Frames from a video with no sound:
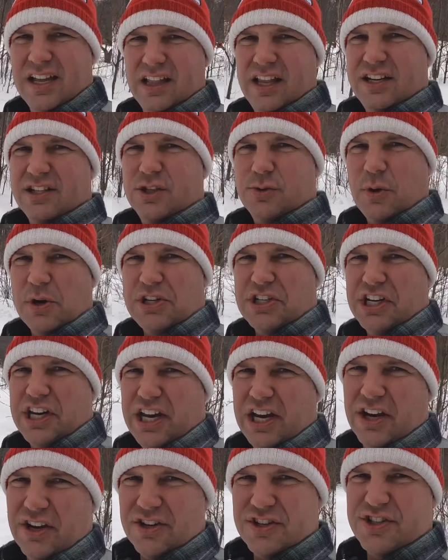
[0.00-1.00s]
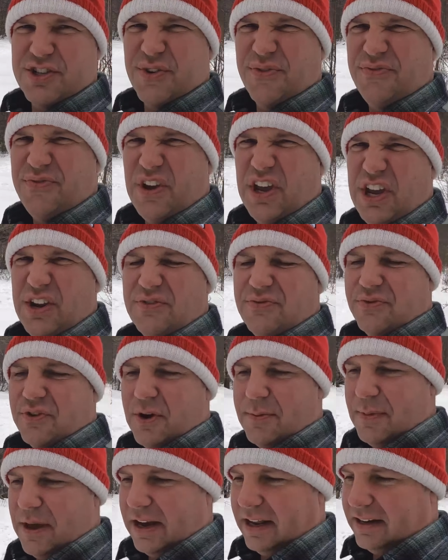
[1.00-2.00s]
Let's switch gears to feed for a
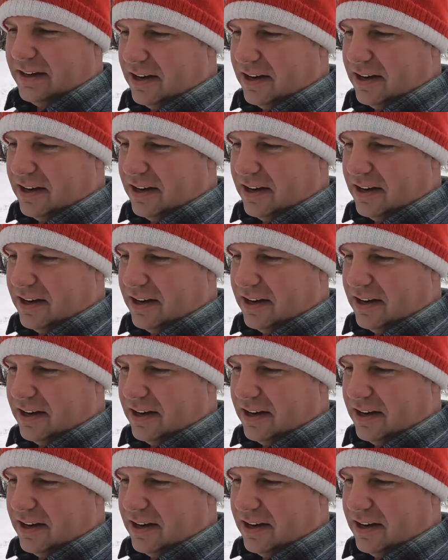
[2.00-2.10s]
minute.